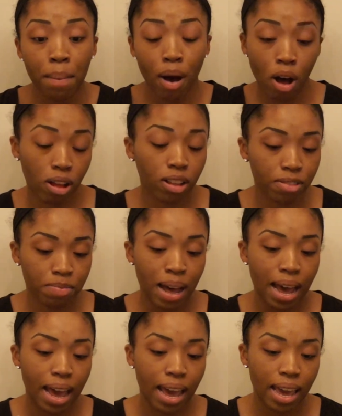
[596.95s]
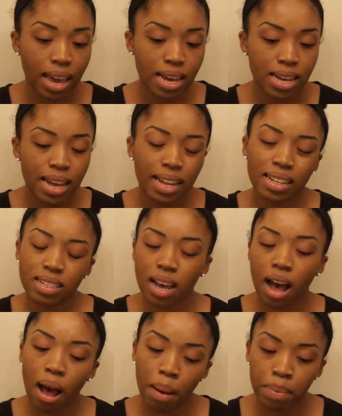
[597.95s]
all of my
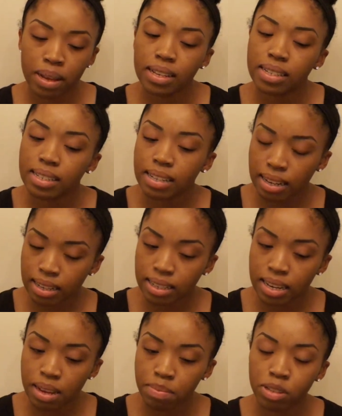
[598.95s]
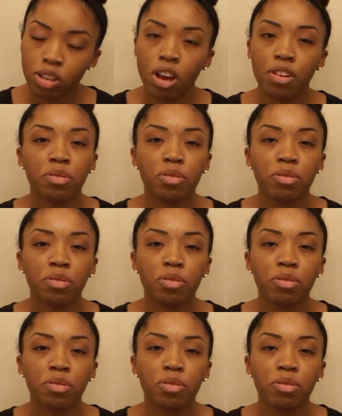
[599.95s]
top 6 tips